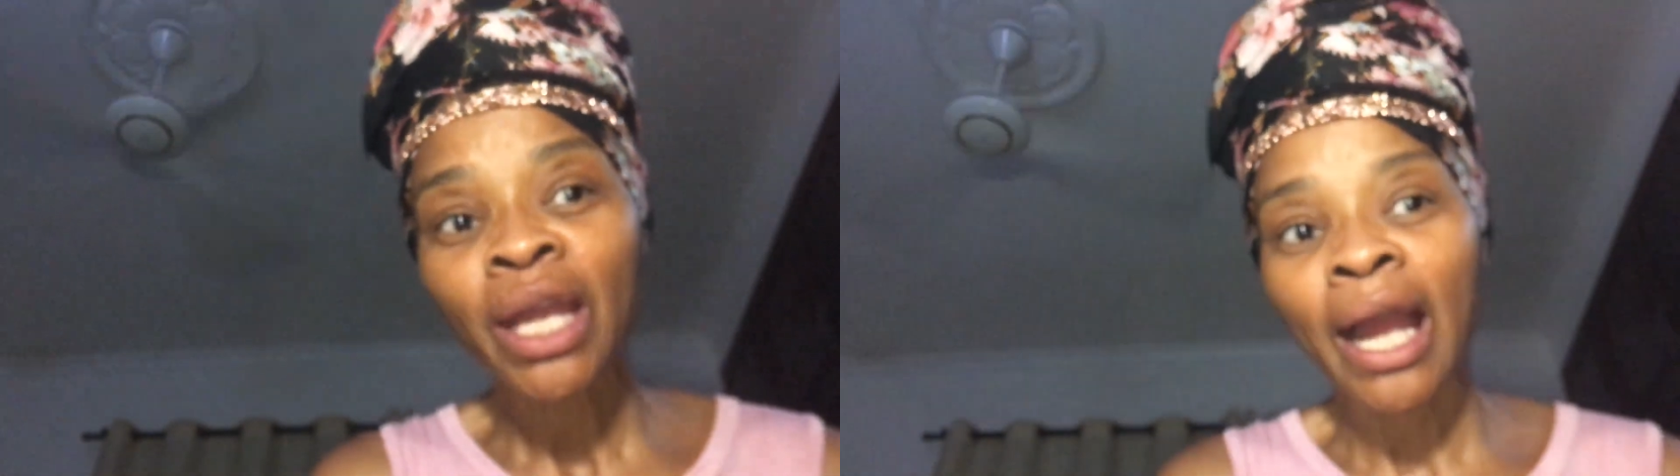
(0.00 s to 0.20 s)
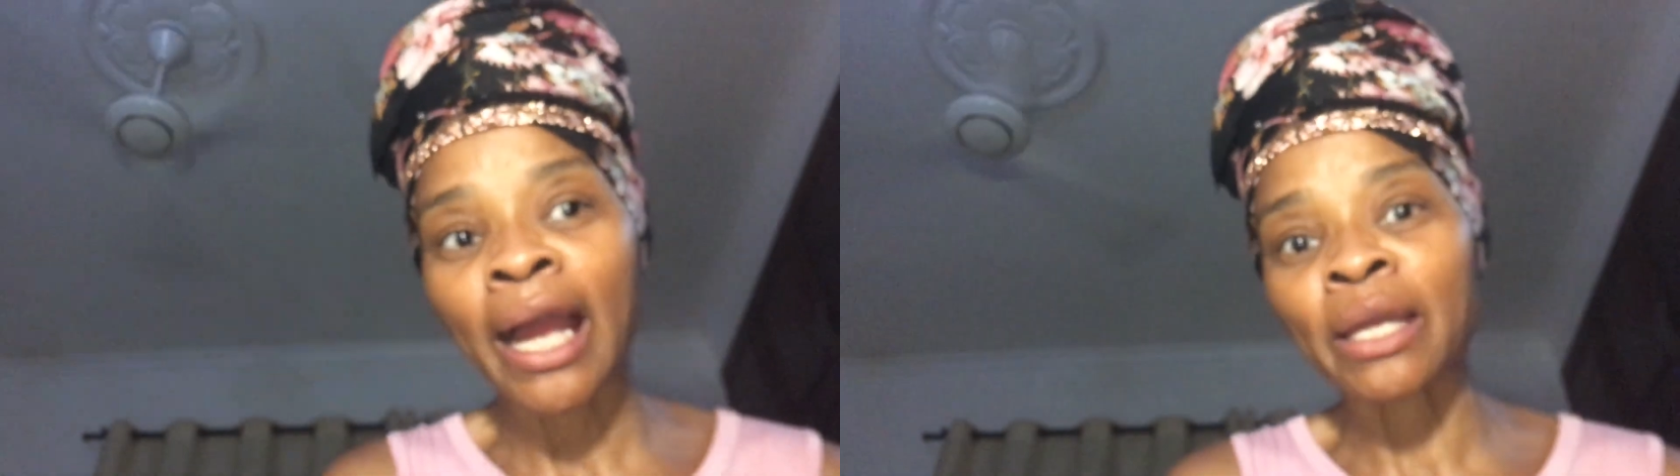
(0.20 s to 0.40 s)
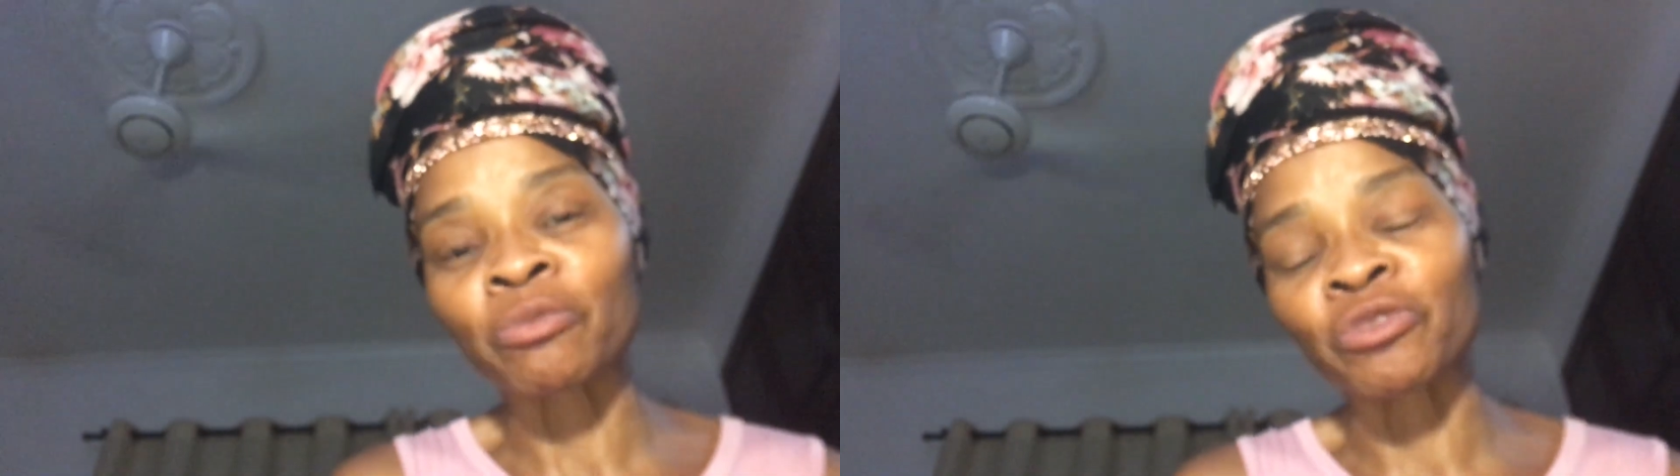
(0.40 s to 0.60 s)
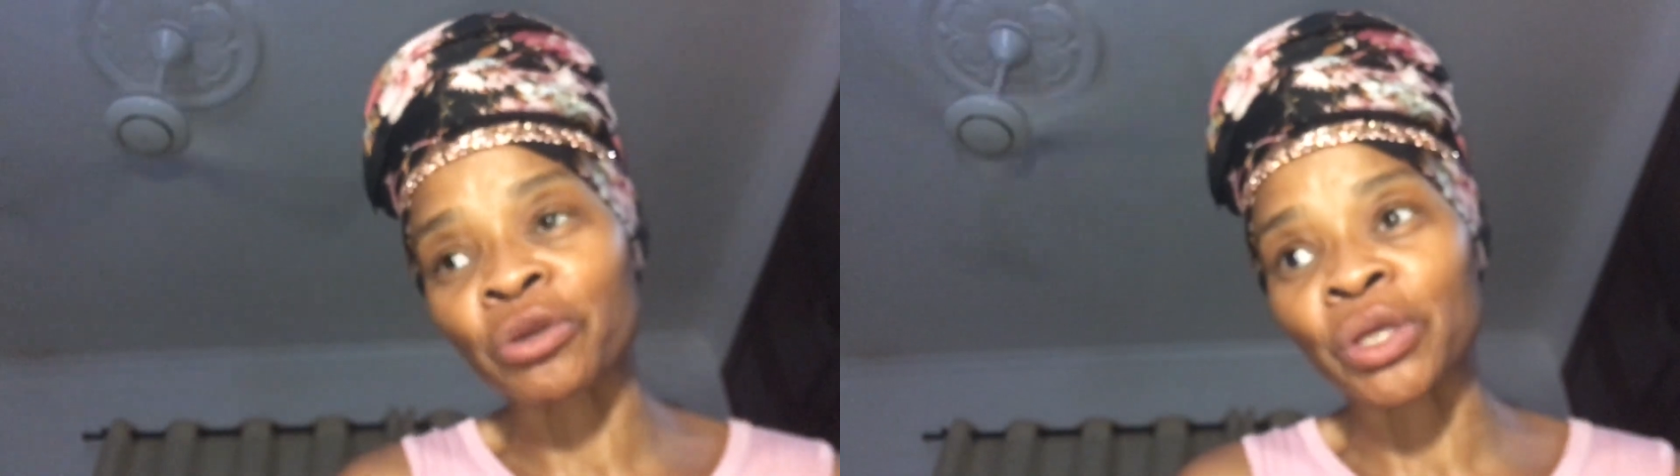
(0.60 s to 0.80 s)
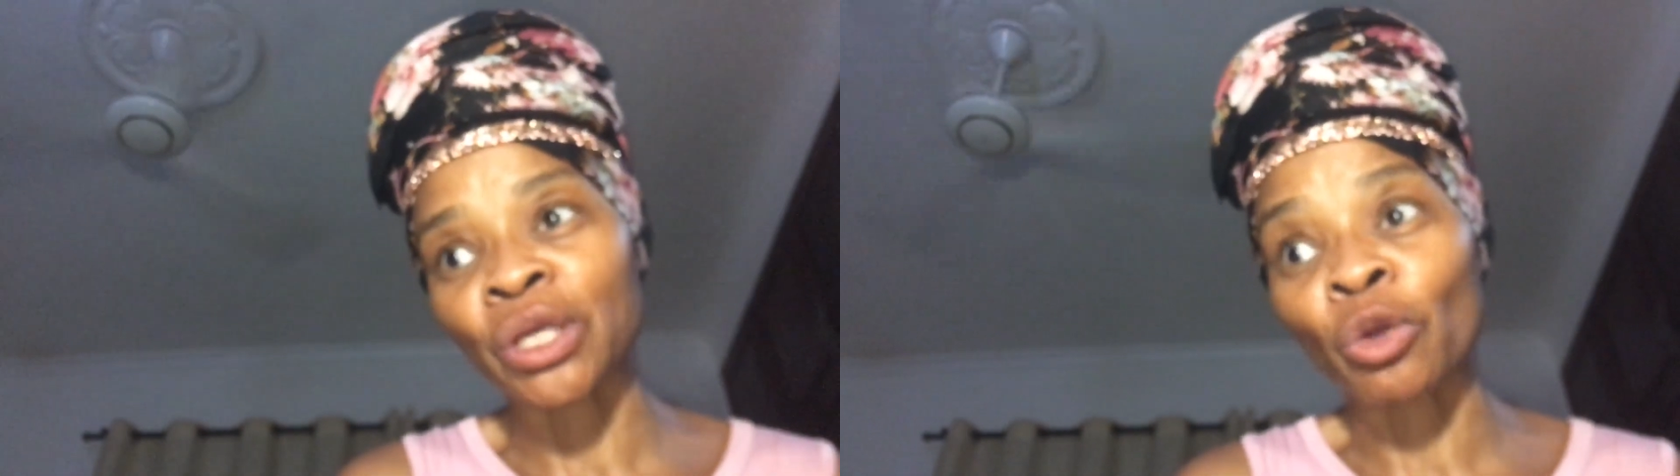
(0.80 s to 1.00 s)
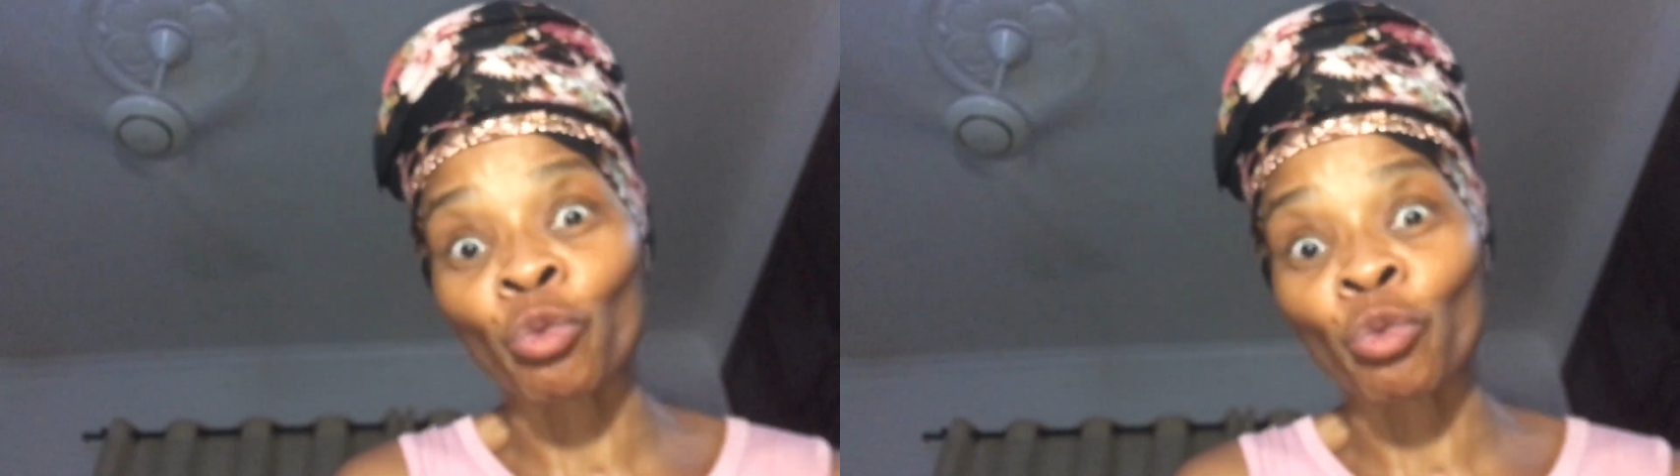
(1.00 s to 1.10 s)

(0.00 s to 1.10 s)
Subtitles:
I am very